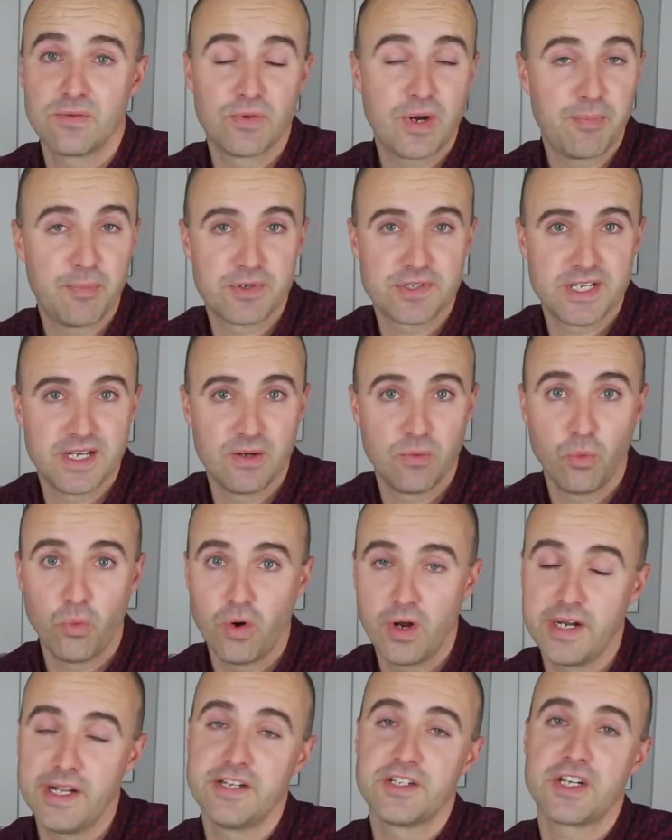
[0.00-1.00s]
represent
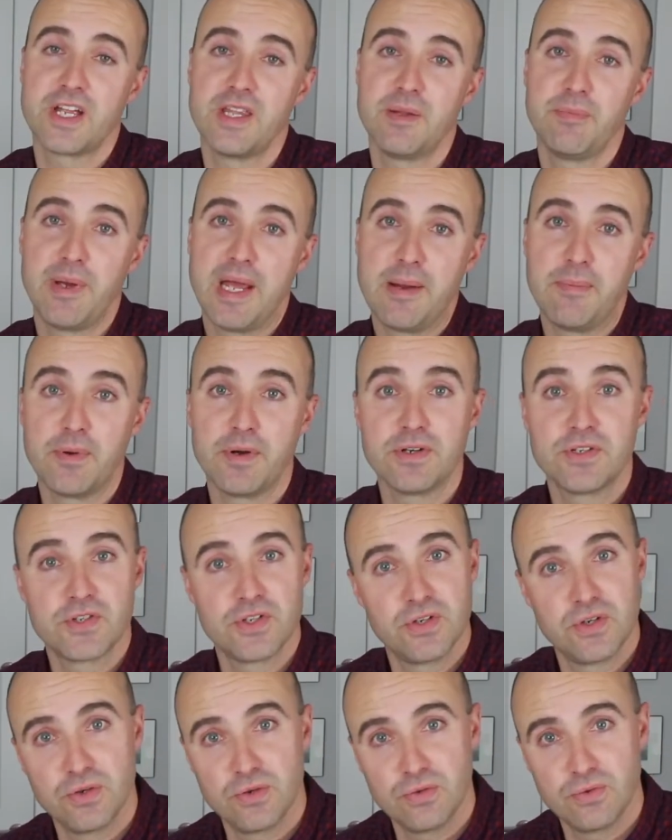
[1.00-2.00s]
1 inch on the paper
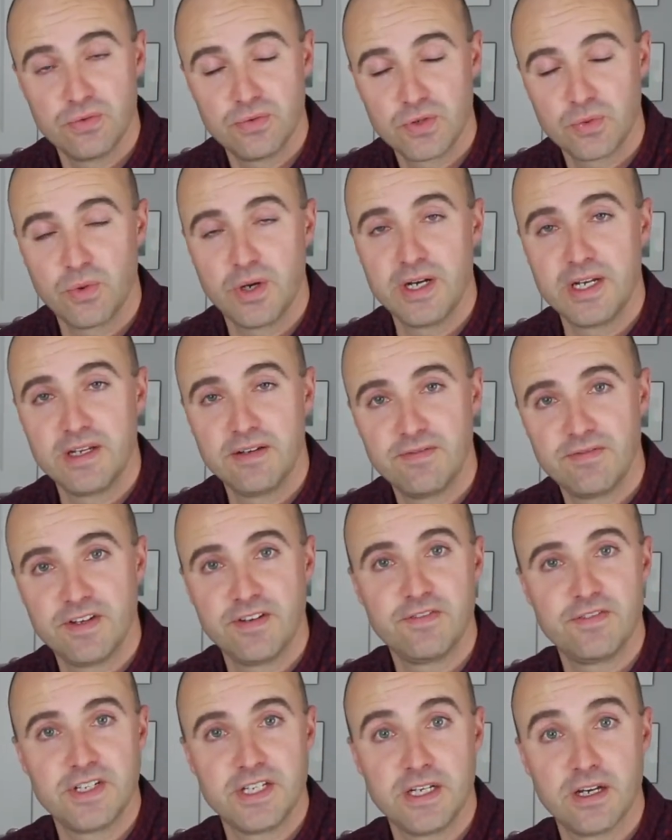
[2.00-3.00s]
to 20,
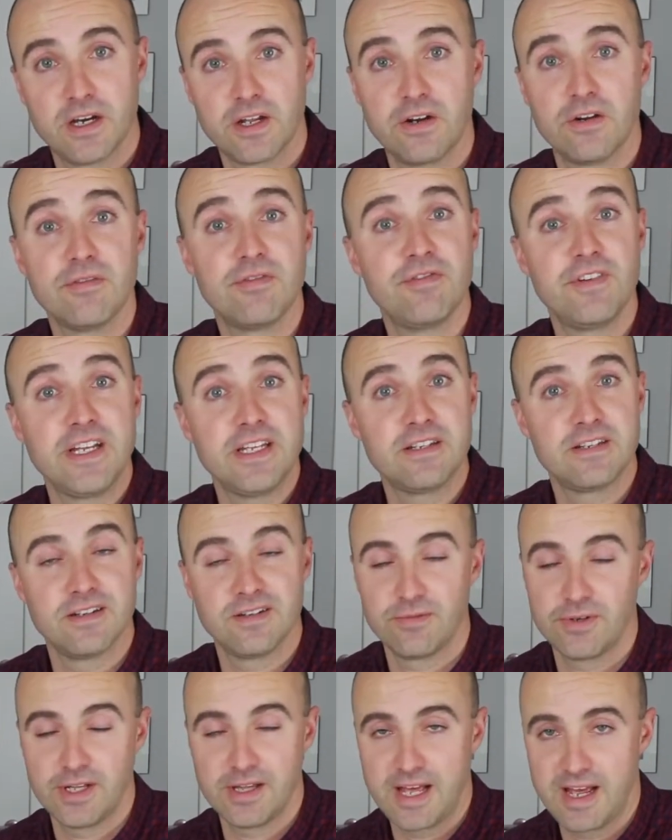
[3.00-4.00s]
50, 100 feet
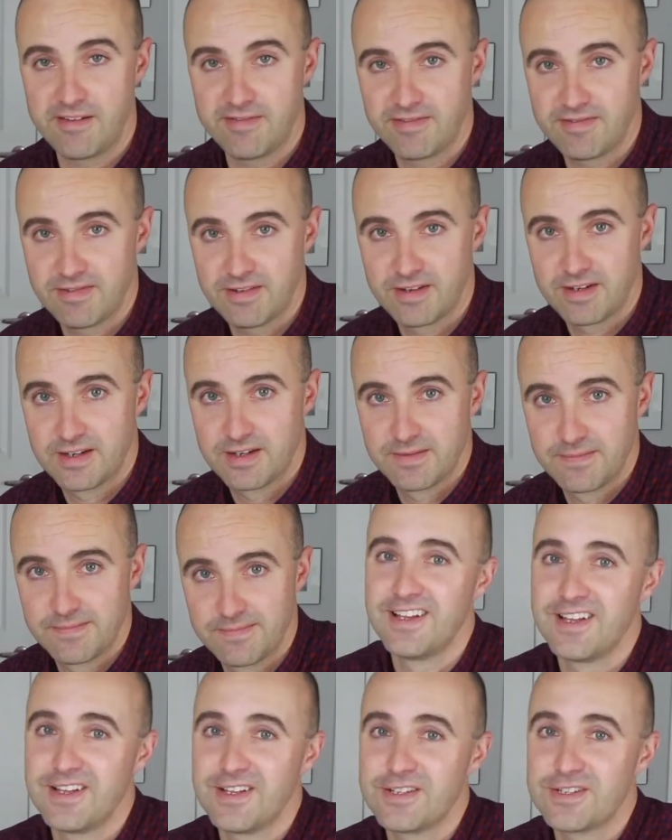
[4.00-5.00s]
in real life.
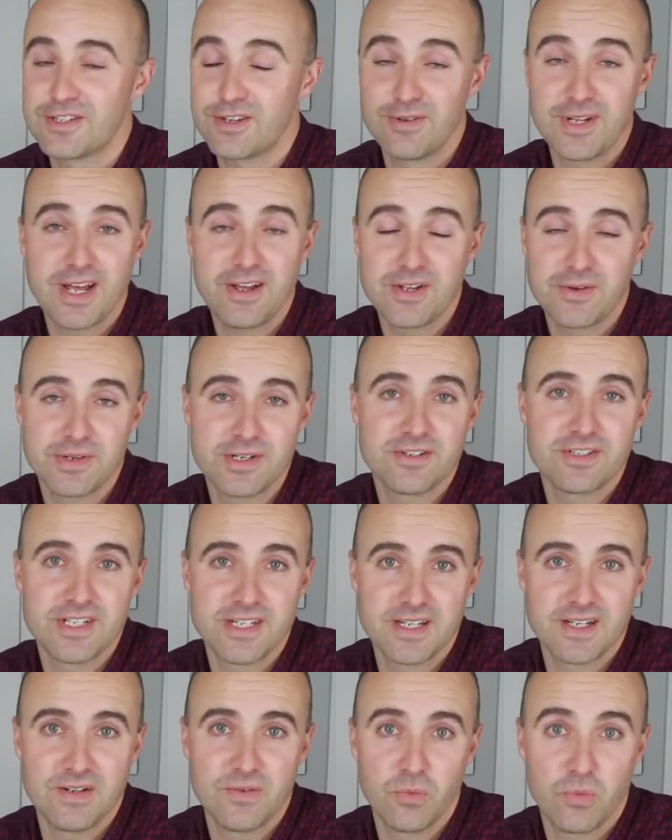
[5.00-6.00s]
So now you
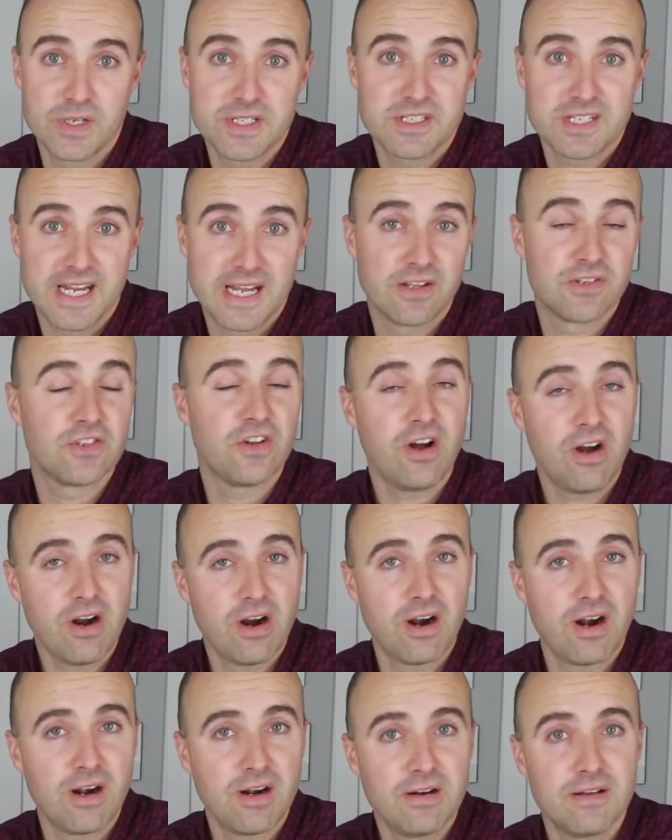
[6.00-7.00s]
understand what scales
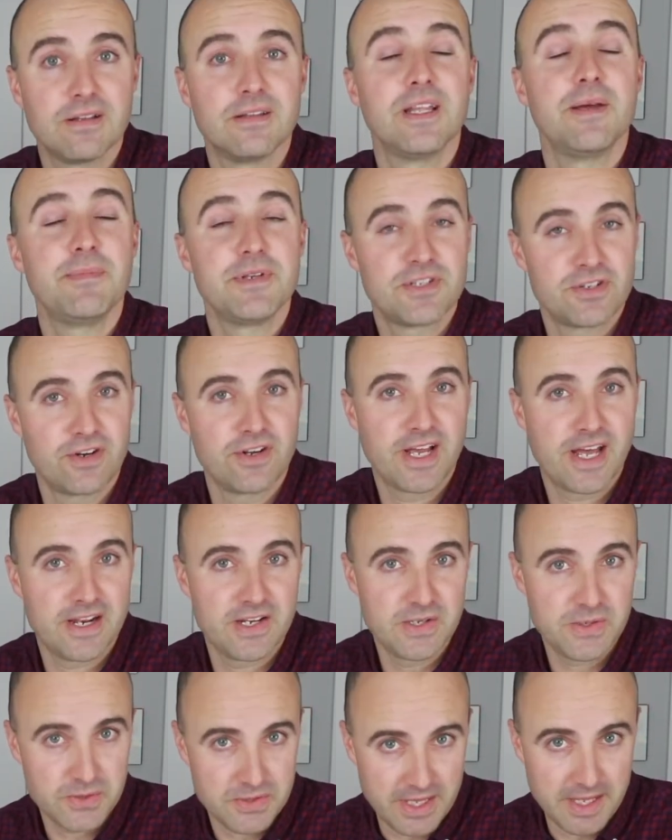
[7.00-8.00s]
are, let me show you how to
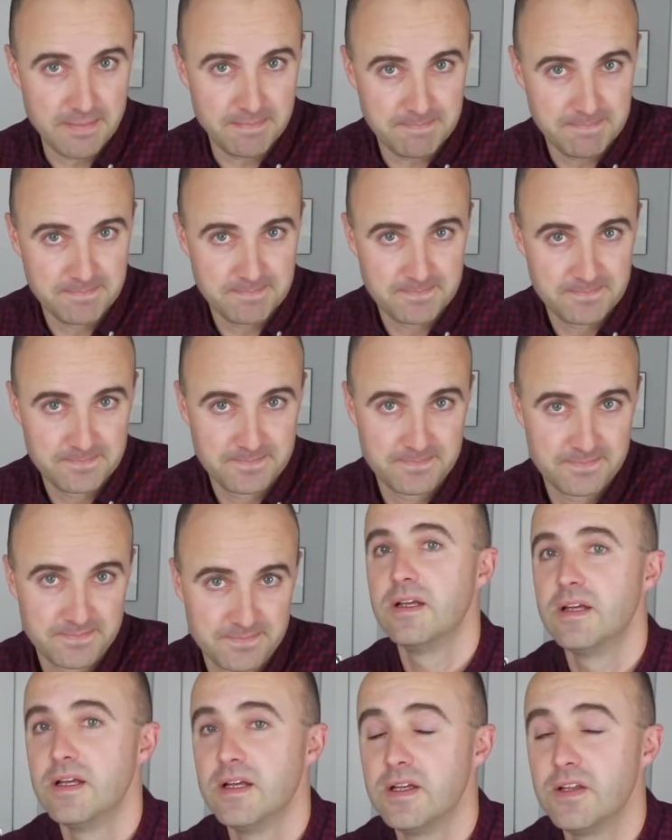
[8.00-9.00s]
use them.
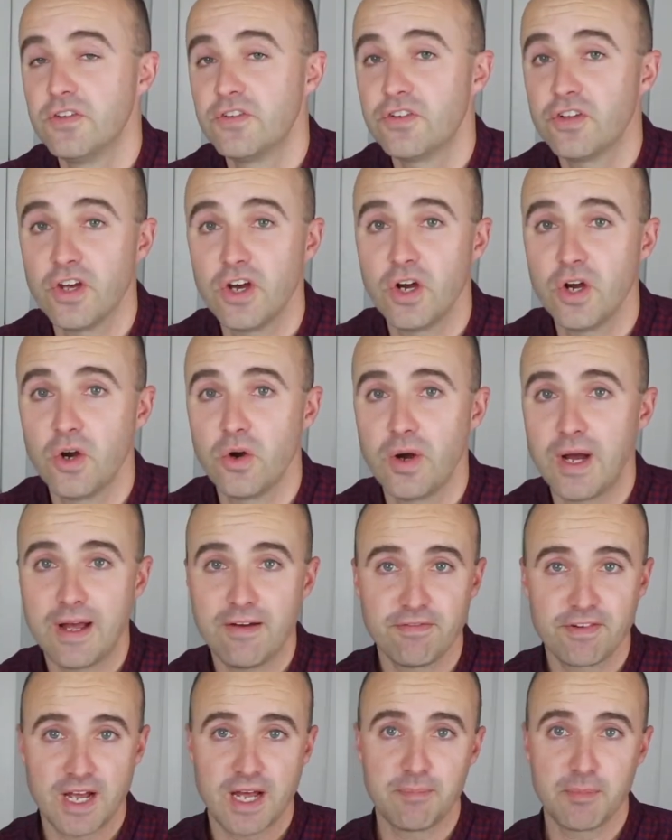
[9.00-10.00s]
So
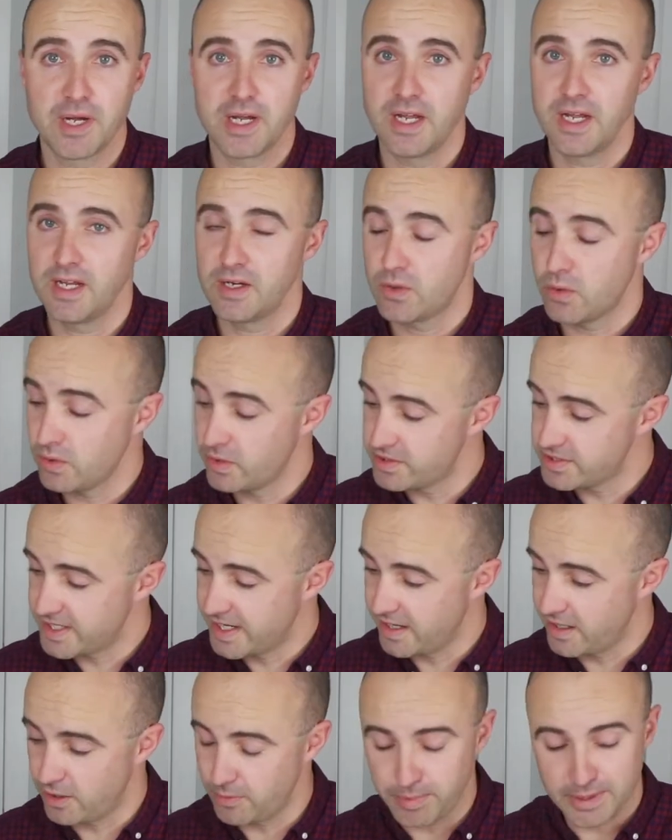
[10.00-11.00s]
I've got my quarter
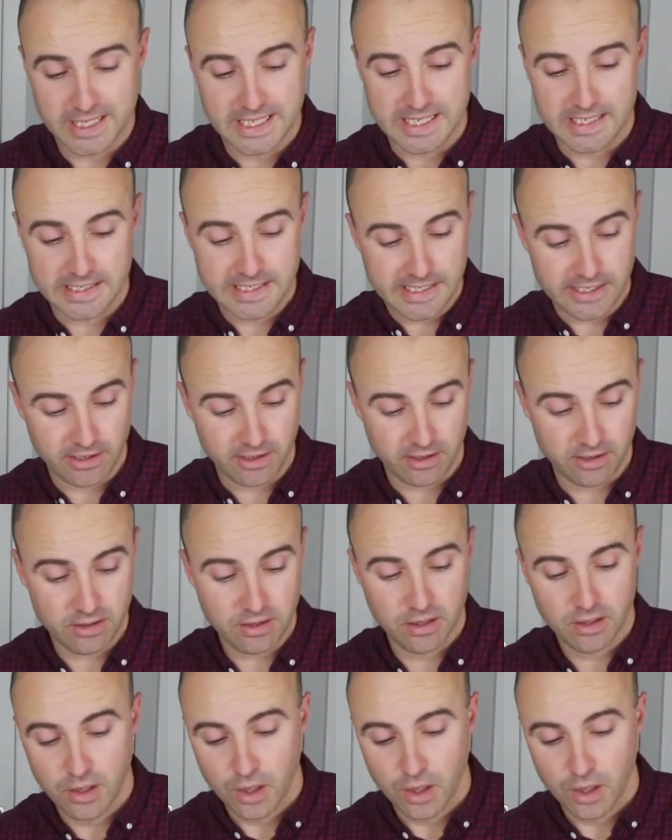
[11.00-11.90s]
scale plan here.